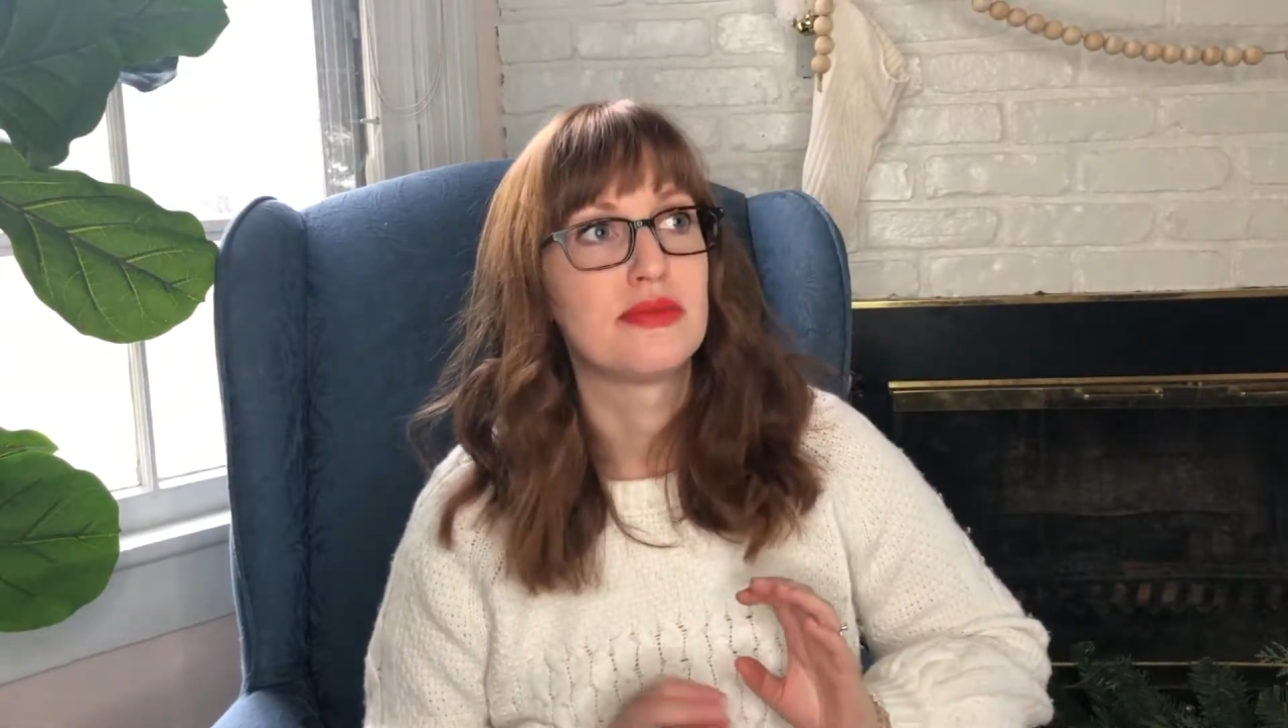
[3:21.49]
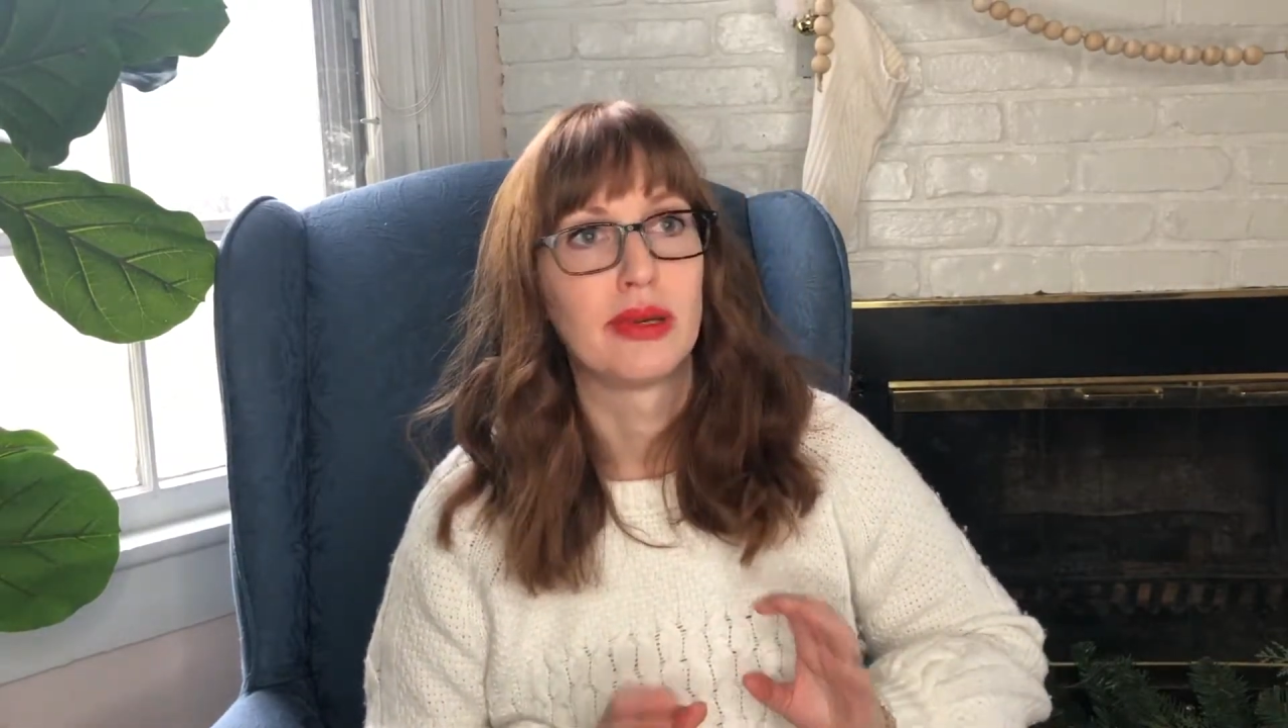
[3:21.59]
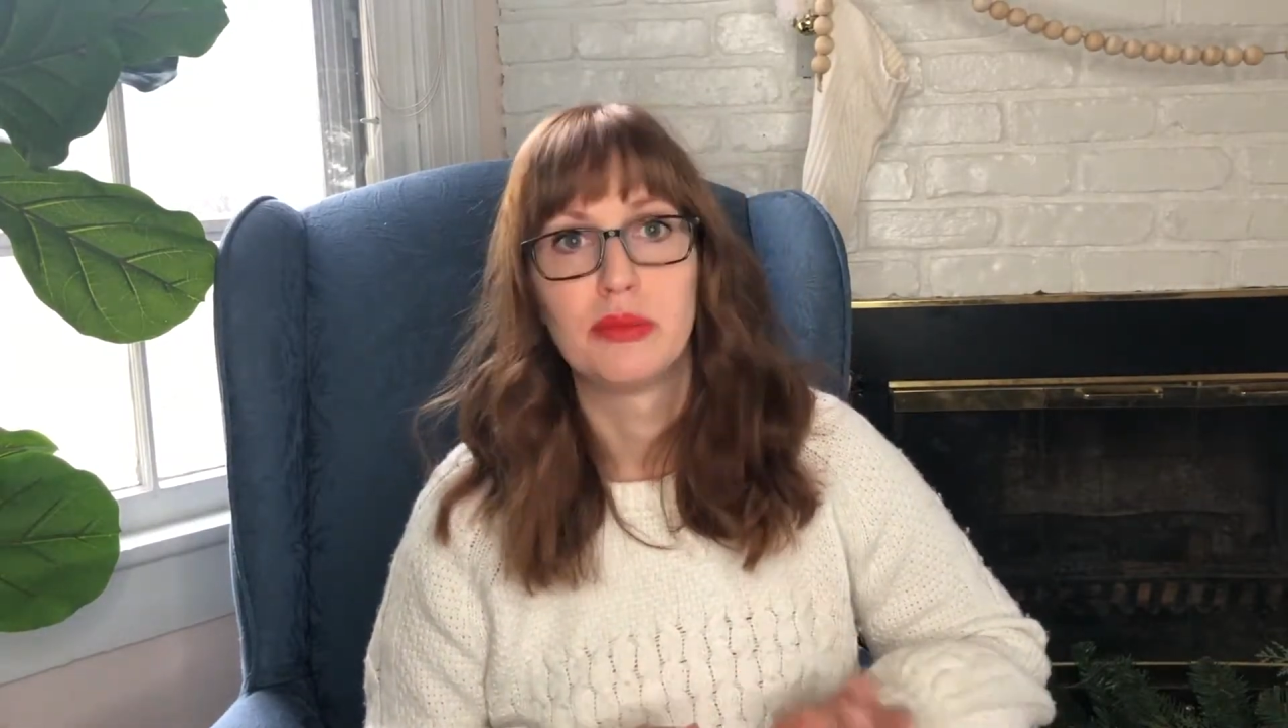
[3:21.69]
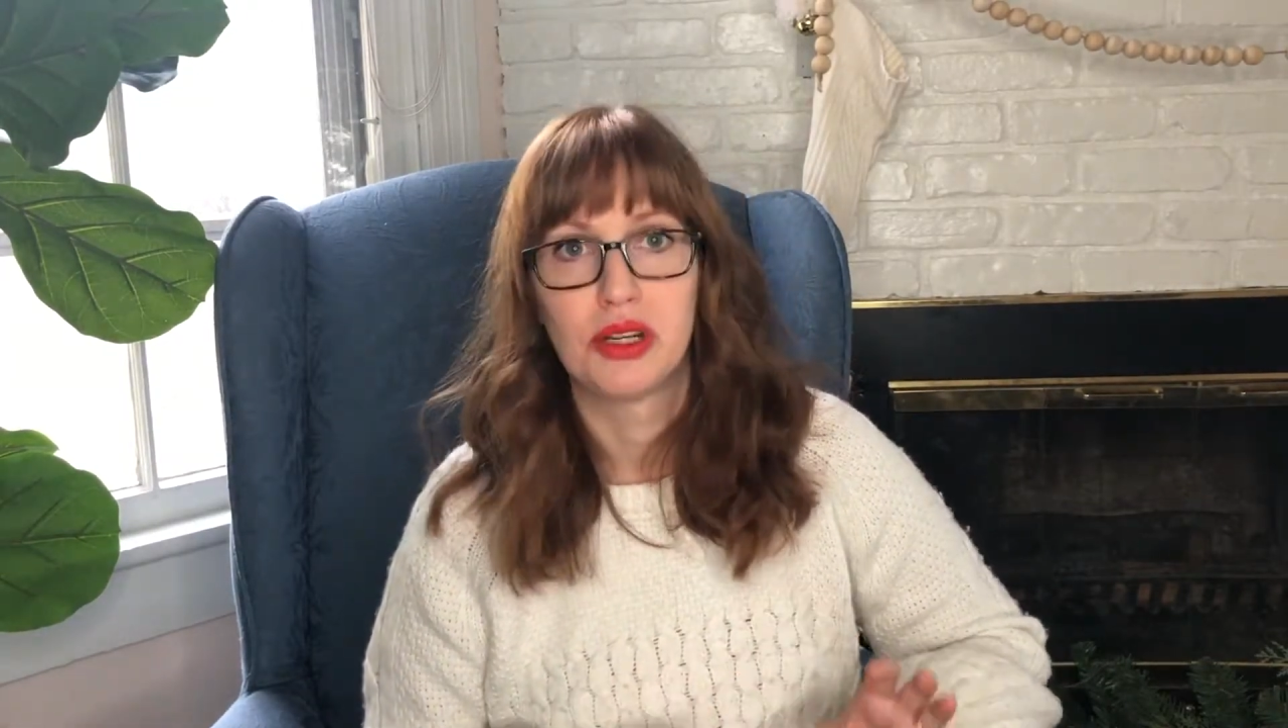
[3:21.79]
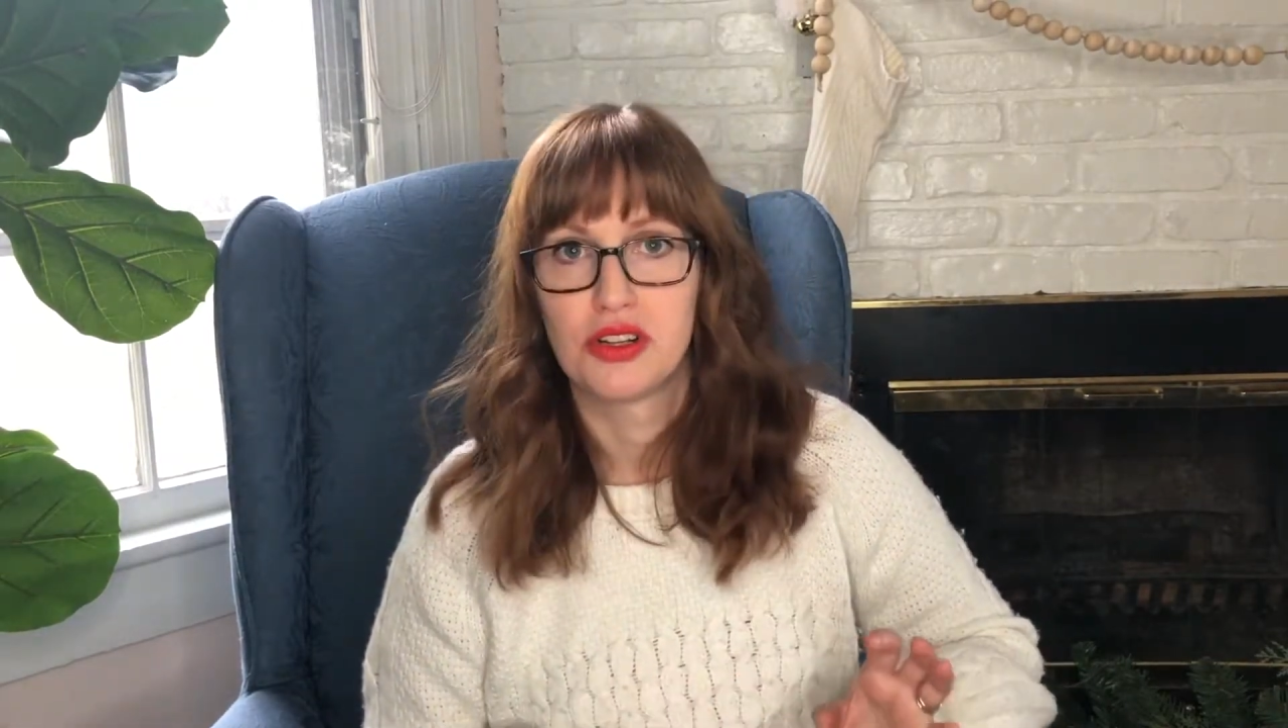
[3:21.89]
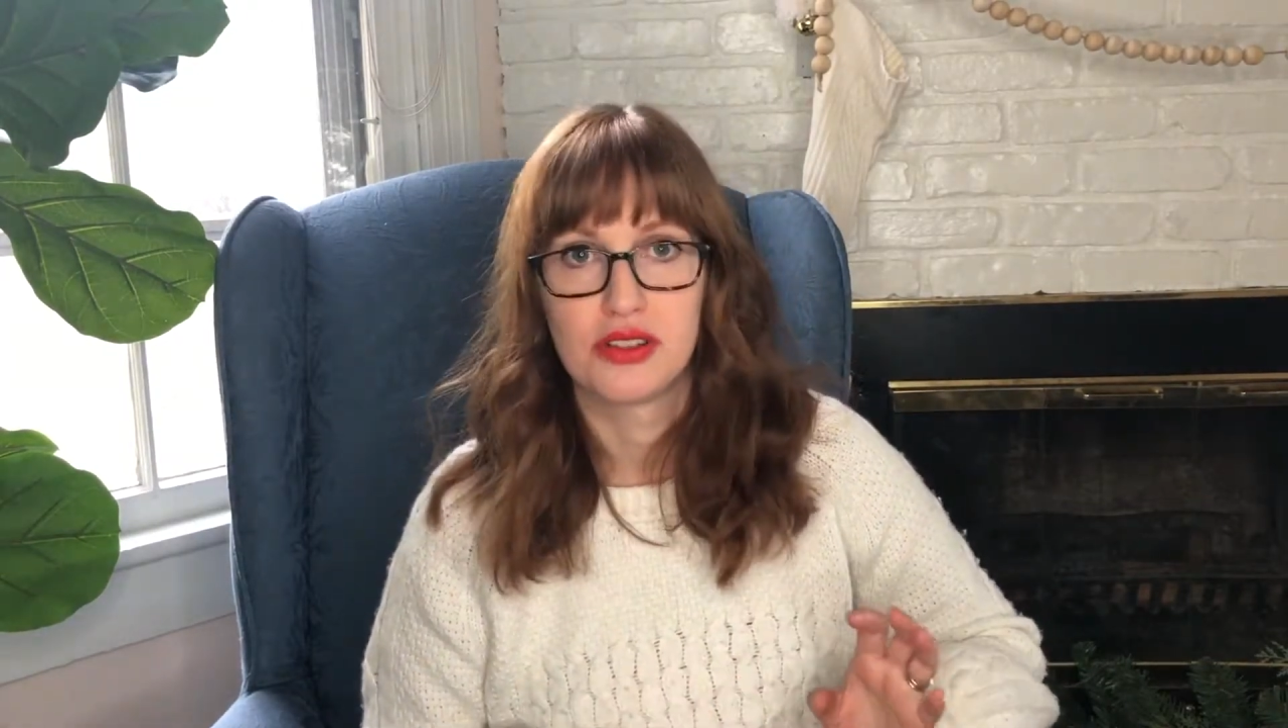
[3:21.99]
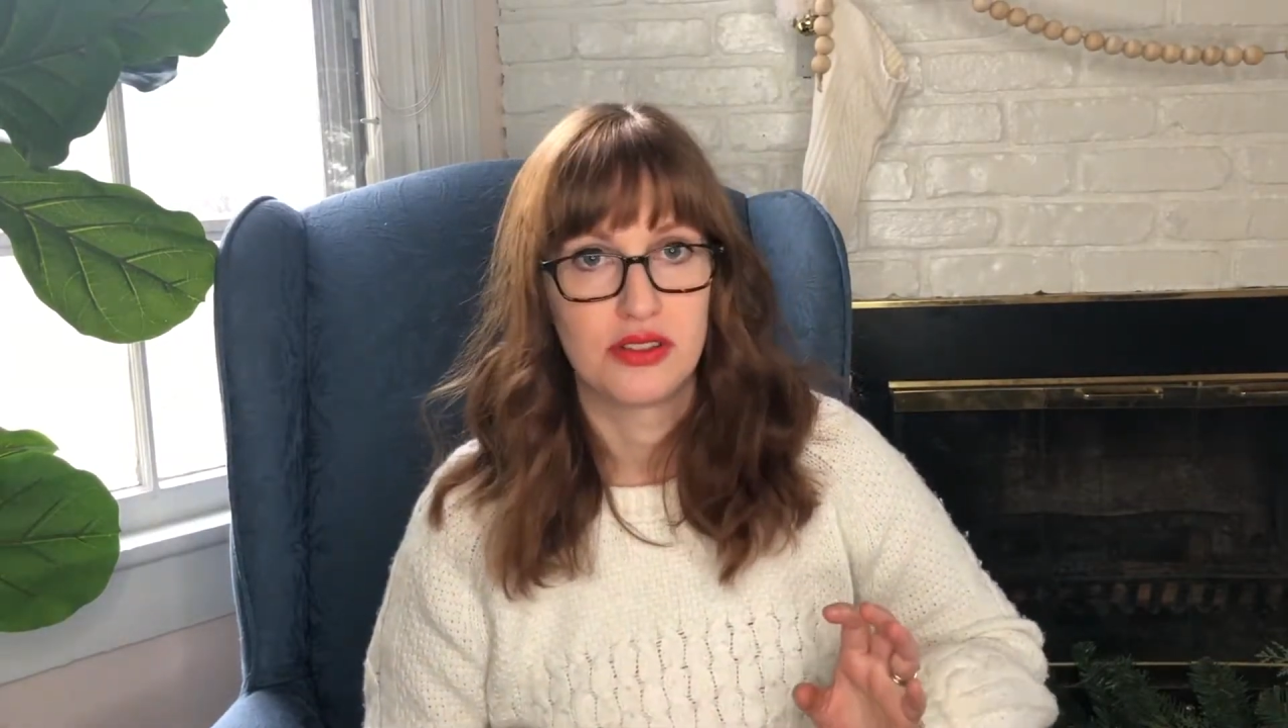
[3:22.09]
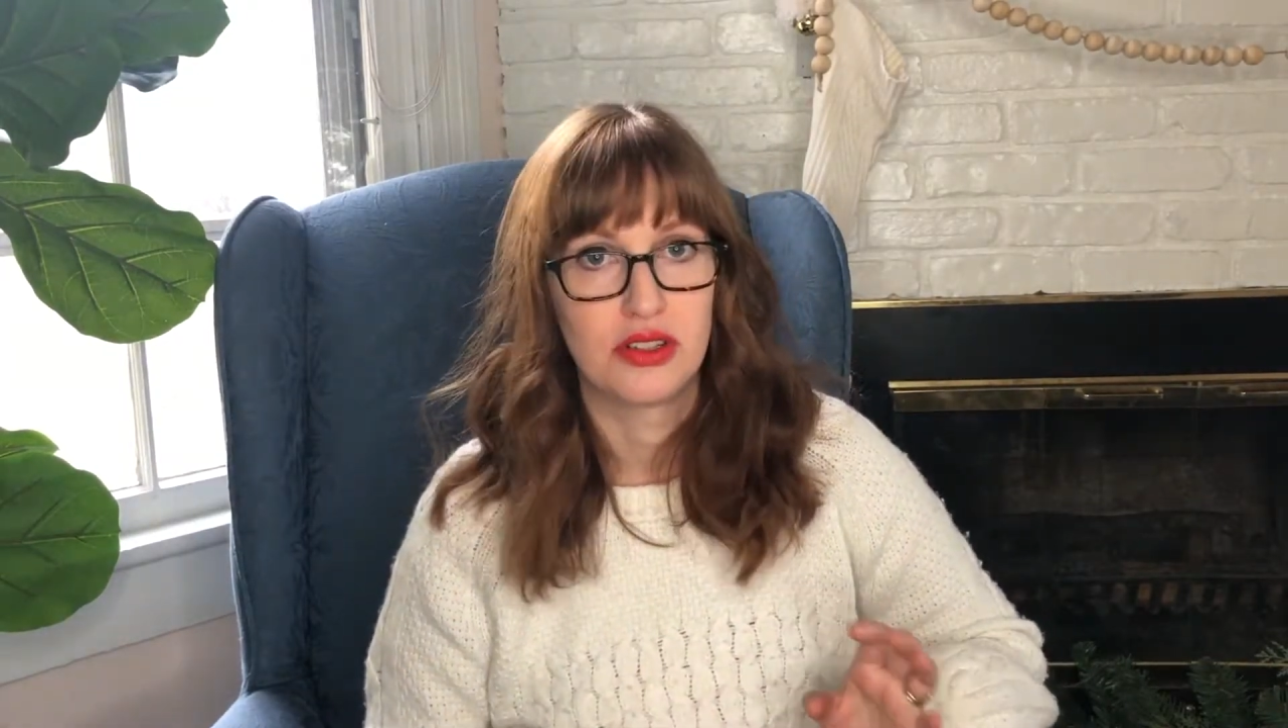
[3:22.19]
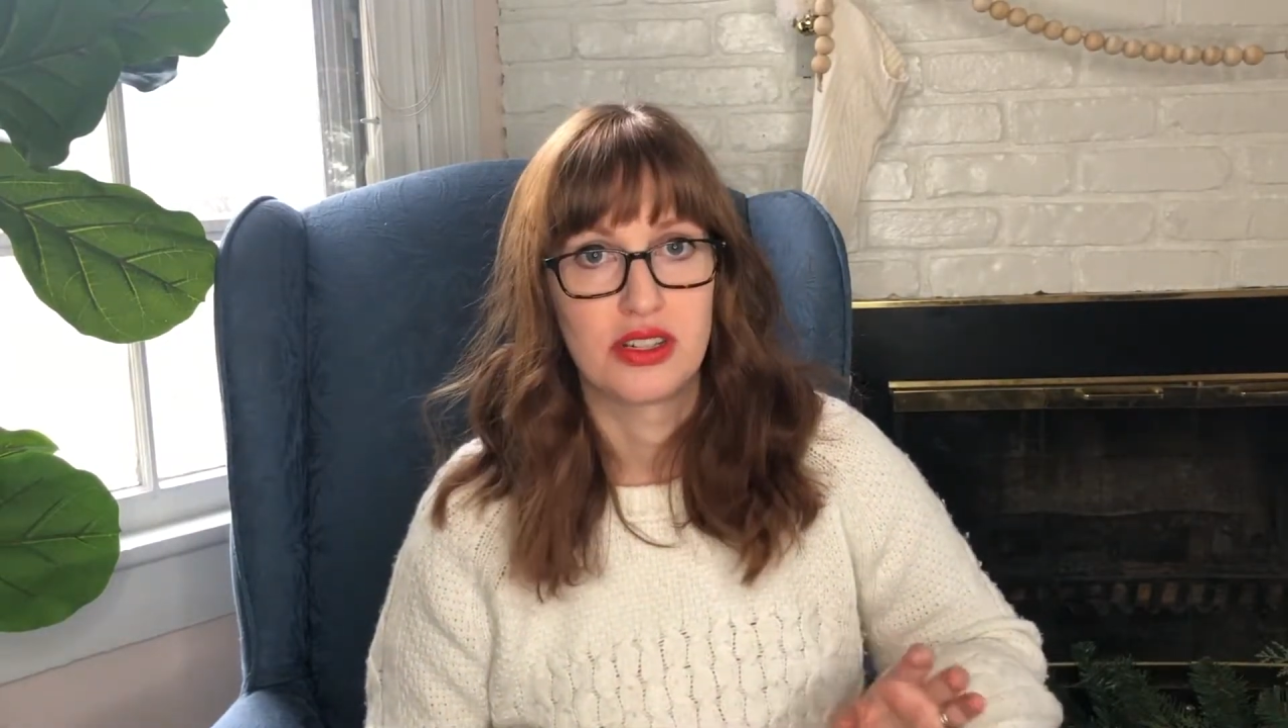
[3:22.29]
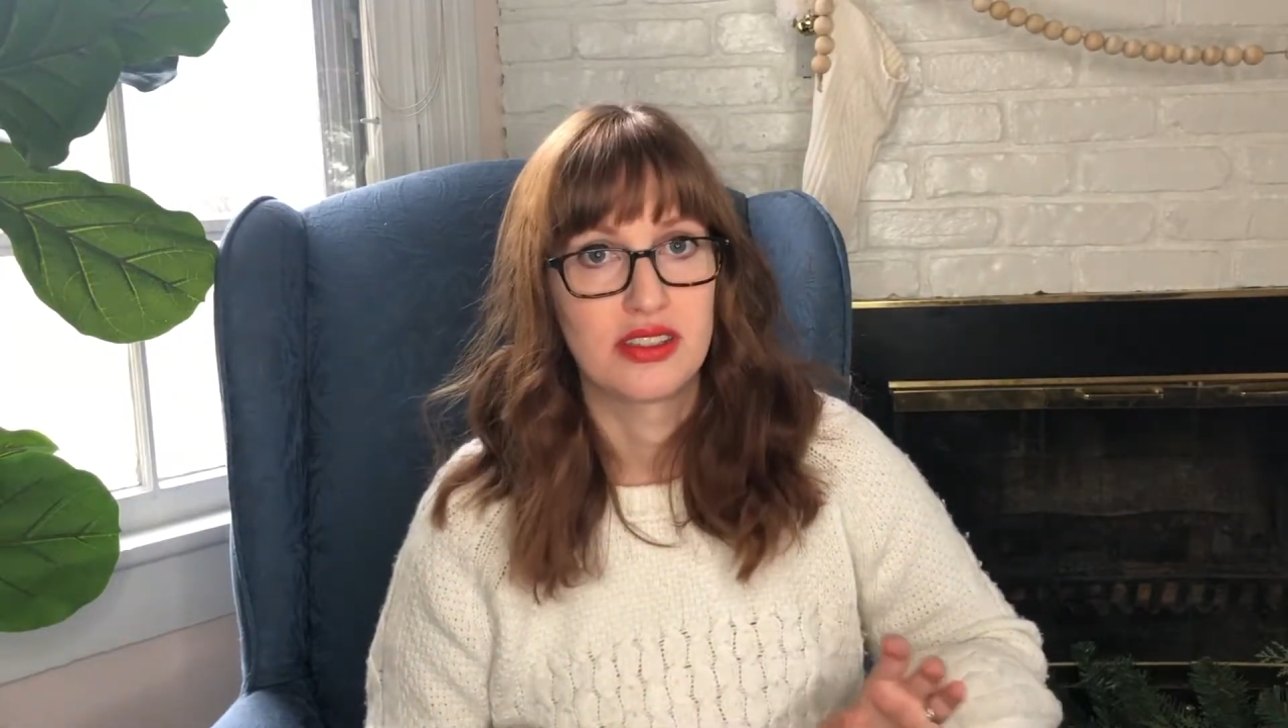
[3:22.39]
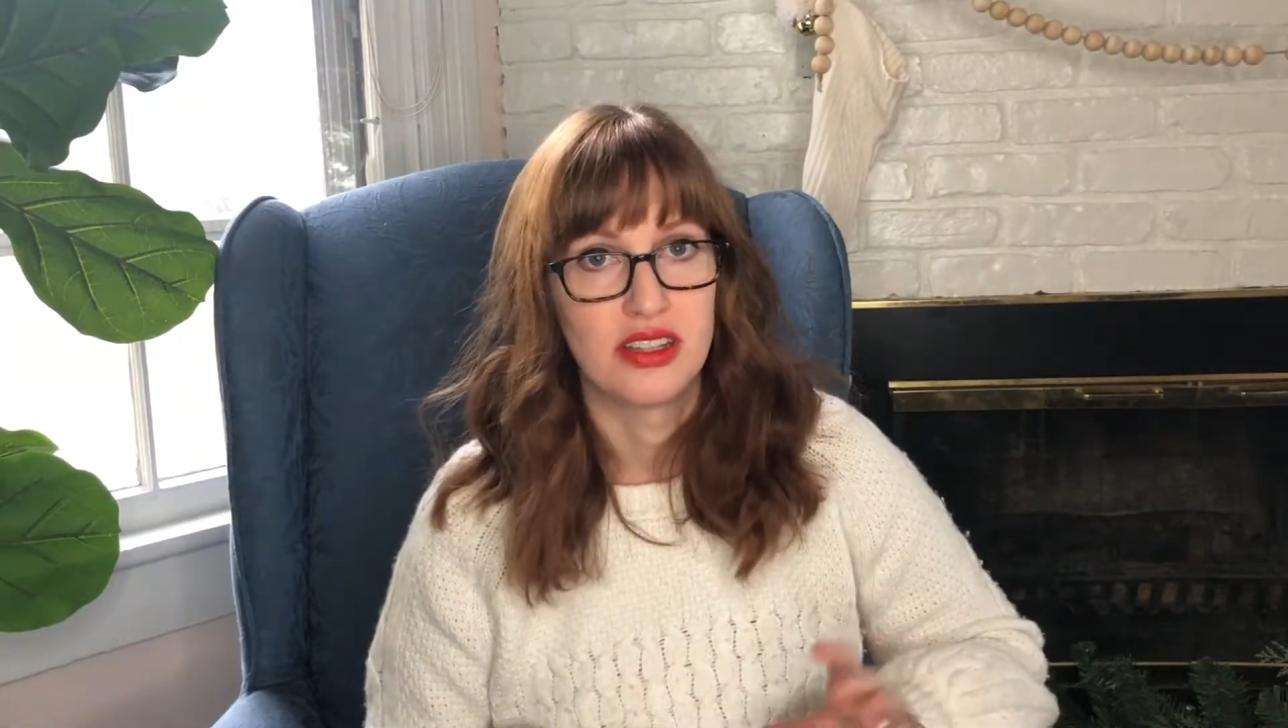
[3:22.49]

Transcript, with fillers: my parents took us